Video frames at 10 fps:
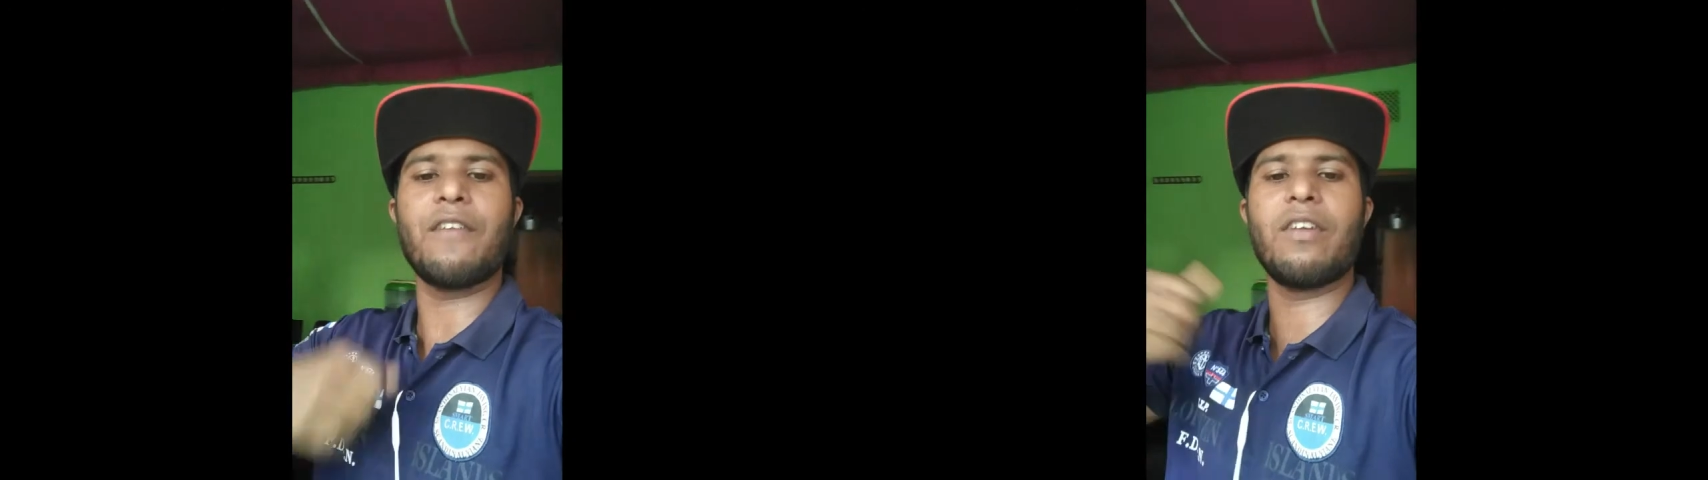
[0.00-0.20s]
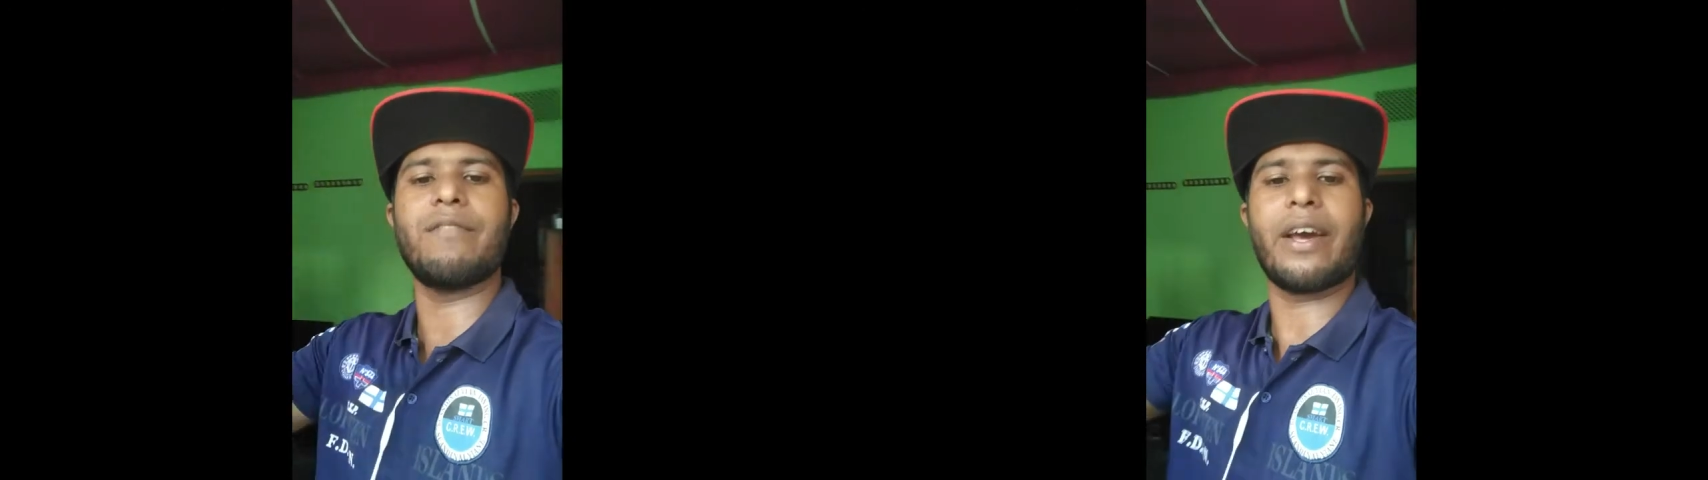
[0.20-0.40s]

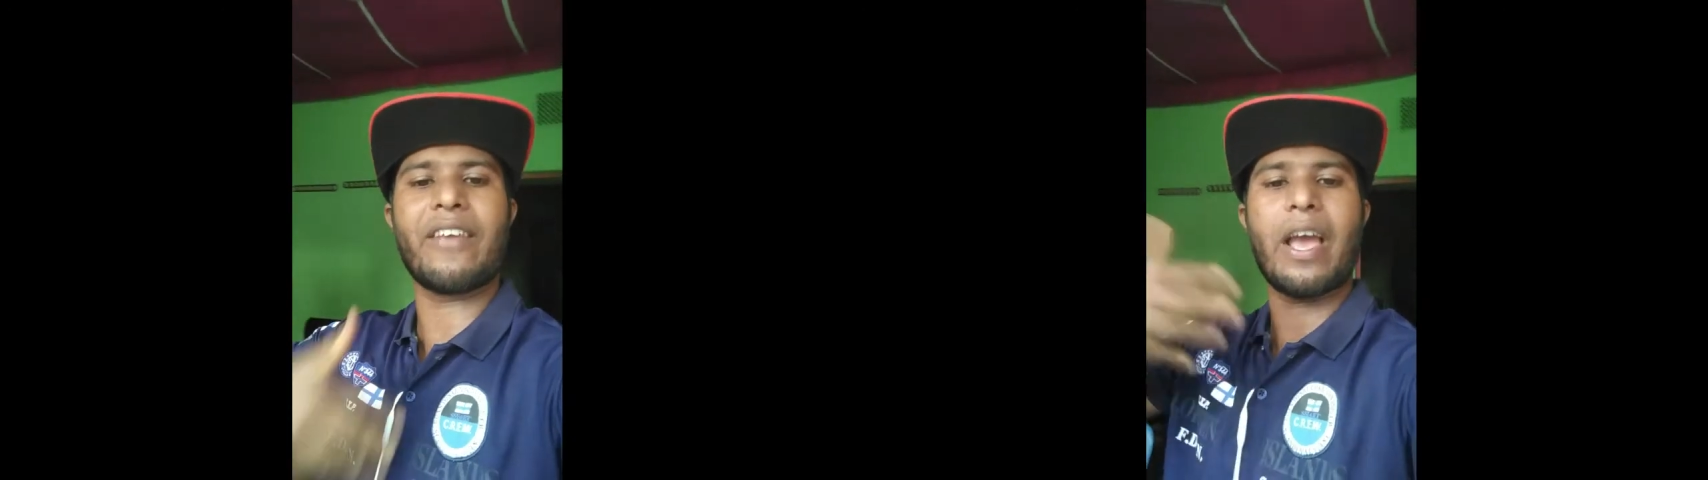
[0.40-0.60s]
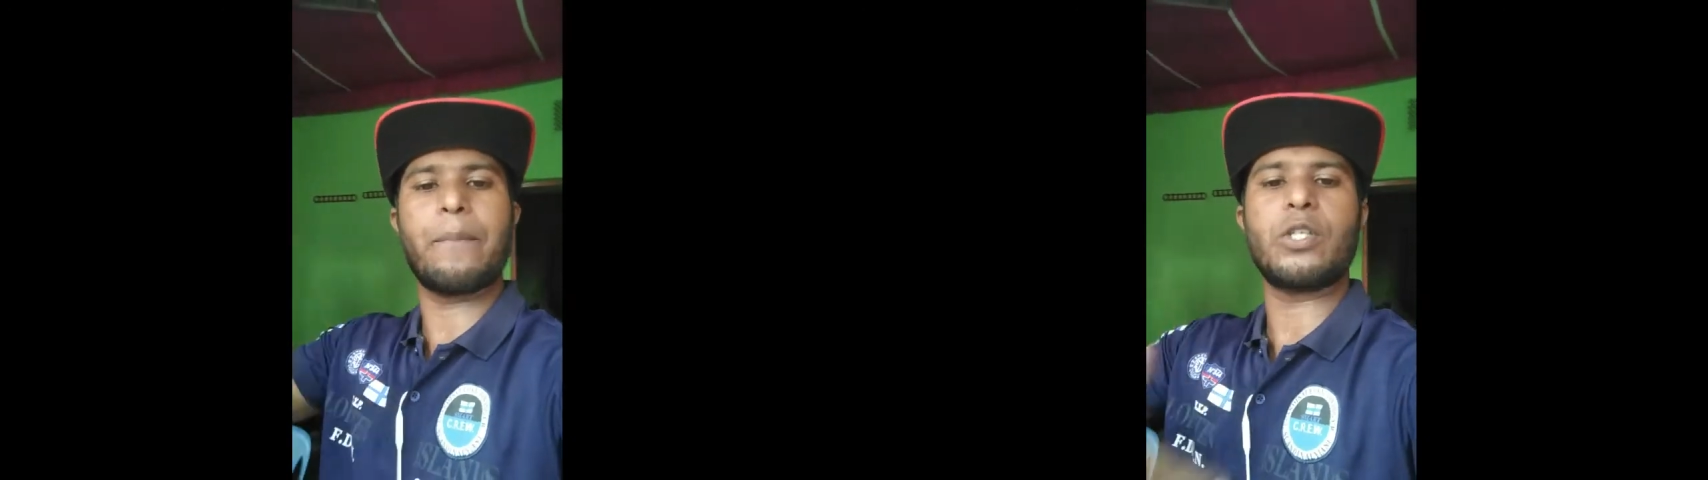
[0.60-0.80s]
i feel
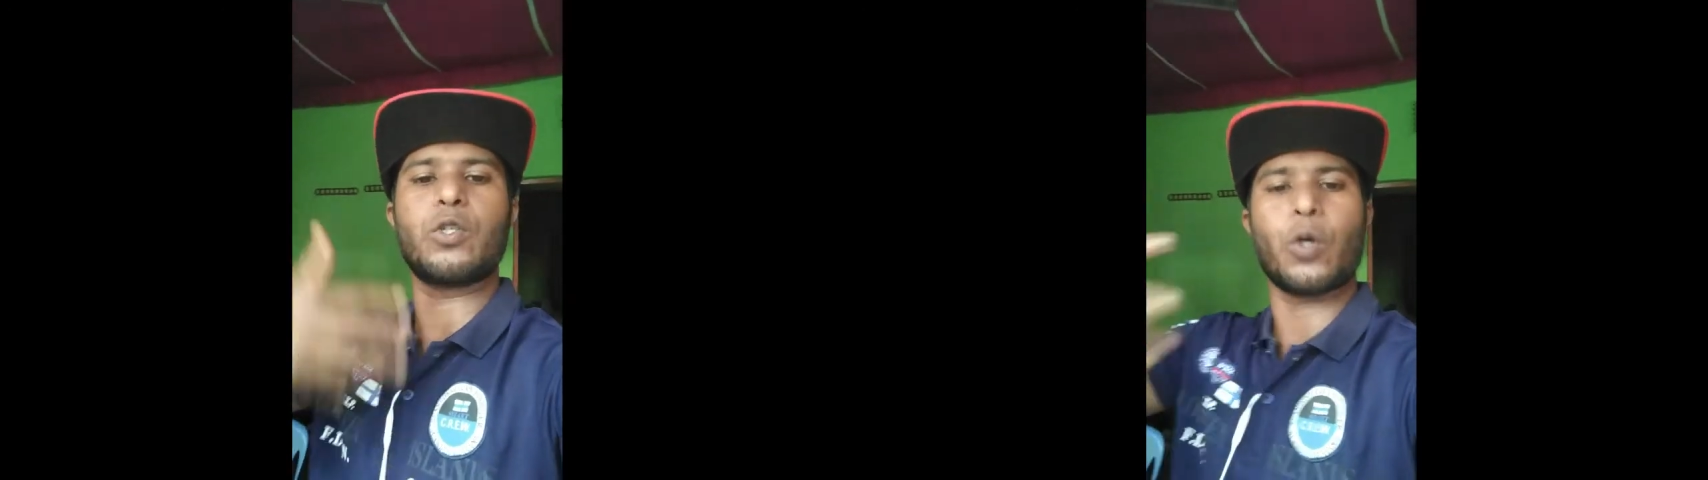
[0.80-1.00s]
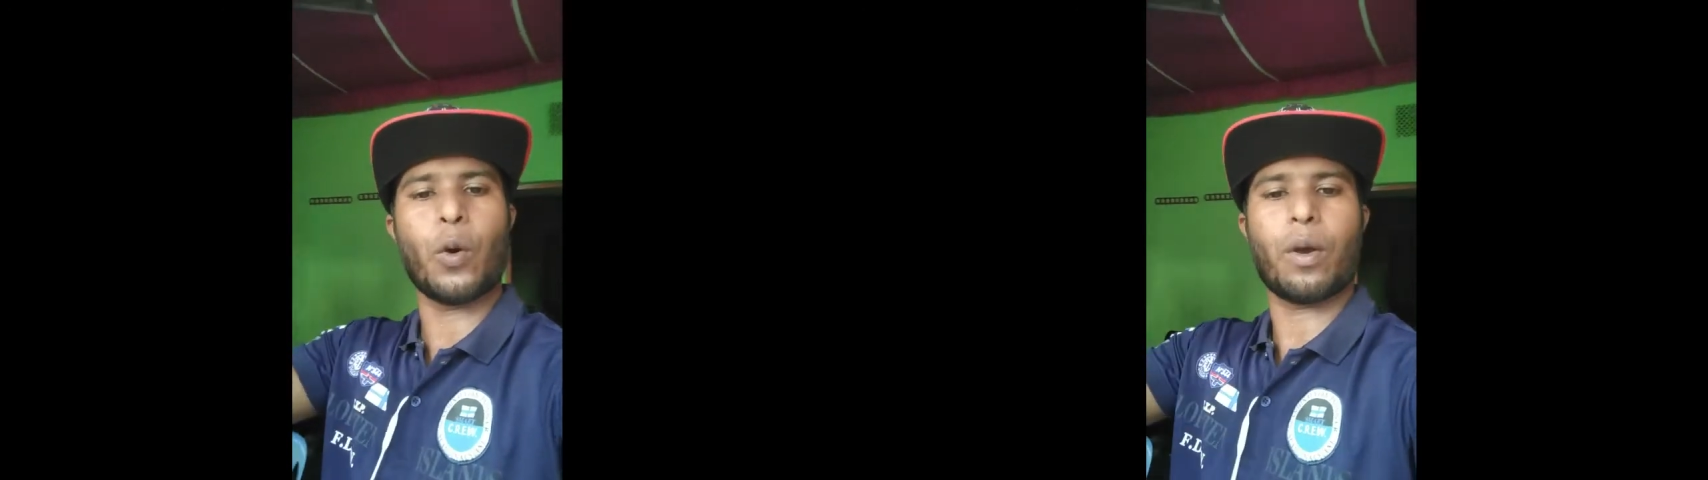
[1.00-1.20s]
very happy
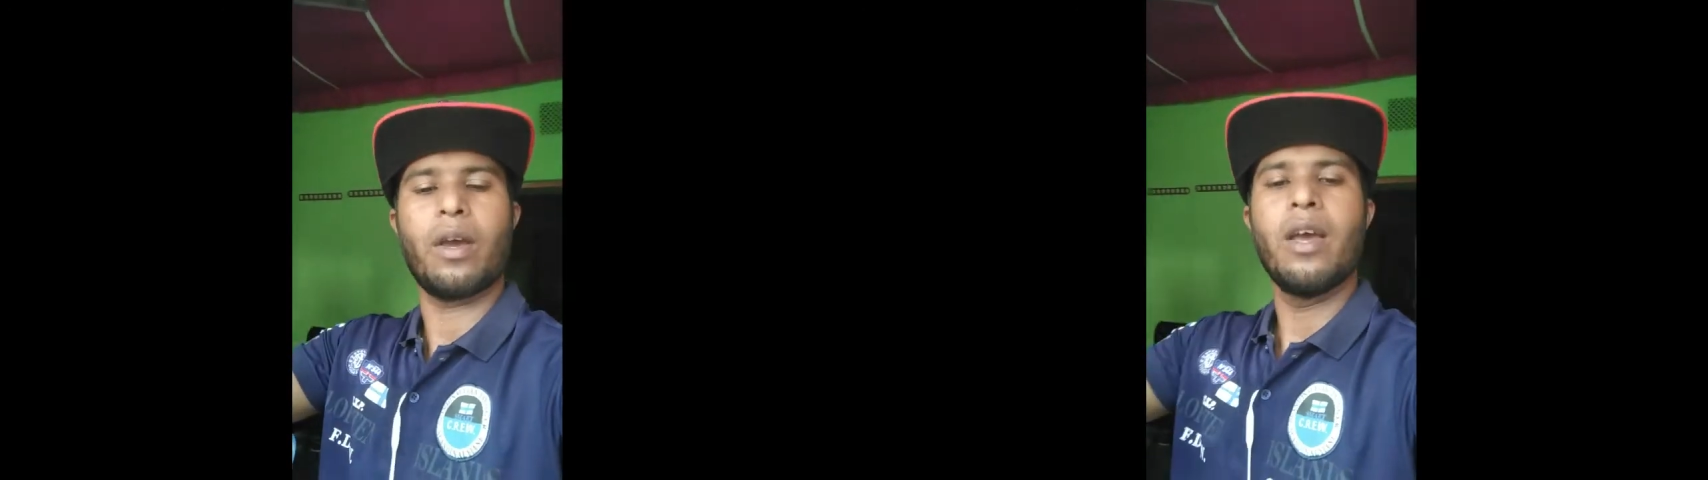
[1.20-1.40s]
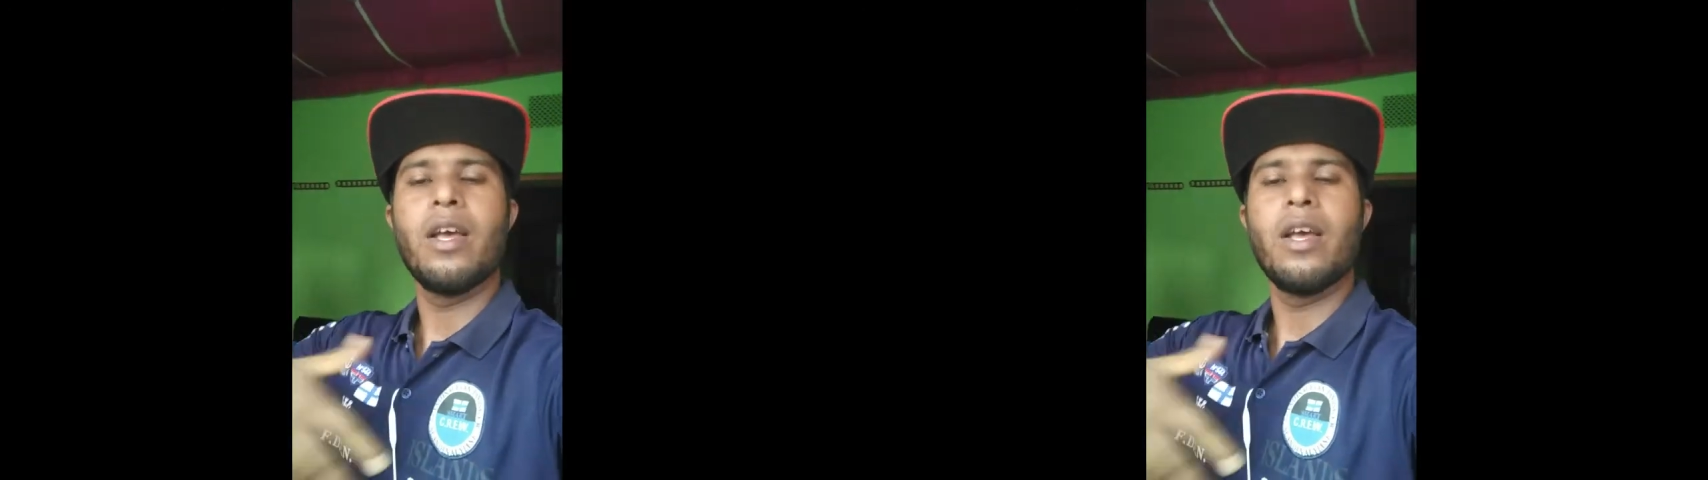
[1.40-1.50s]
to talk